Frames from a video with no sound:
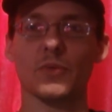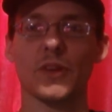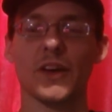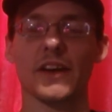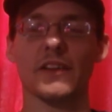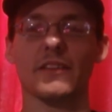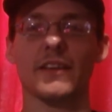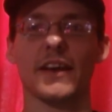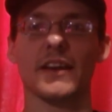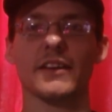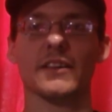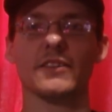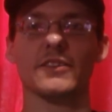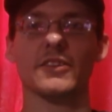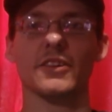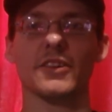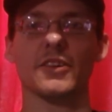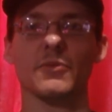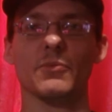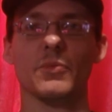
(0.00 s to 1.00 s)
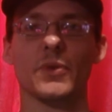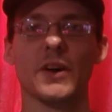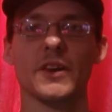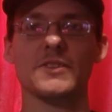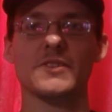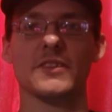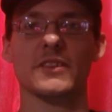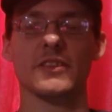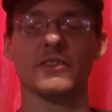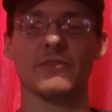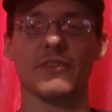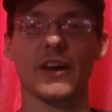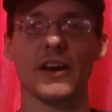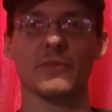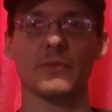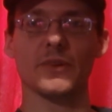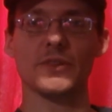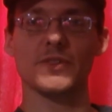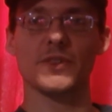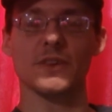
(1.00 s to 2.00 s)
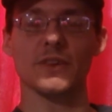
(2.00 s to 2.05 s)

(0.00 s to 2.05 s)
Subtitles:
plan that into your budget of how much